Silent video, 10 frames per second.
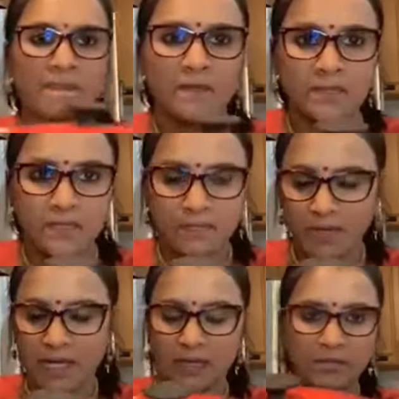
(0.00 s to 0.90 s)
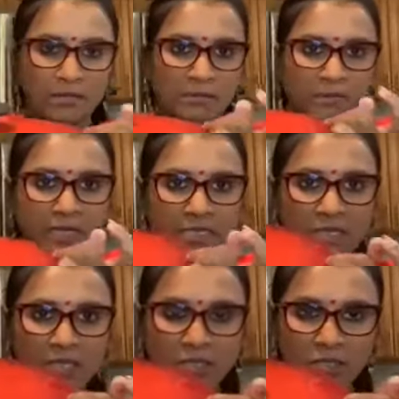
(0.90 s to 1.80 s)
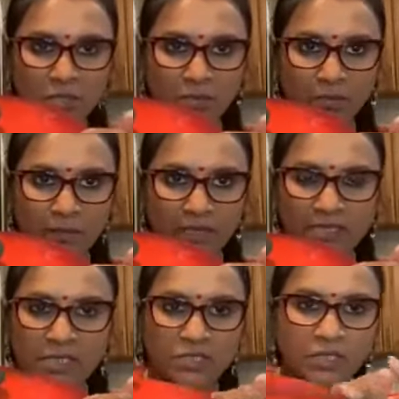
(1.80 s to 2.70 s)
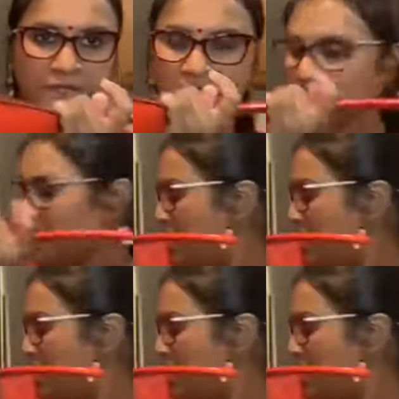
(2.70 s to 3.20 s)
This is one of my Dutch ovens.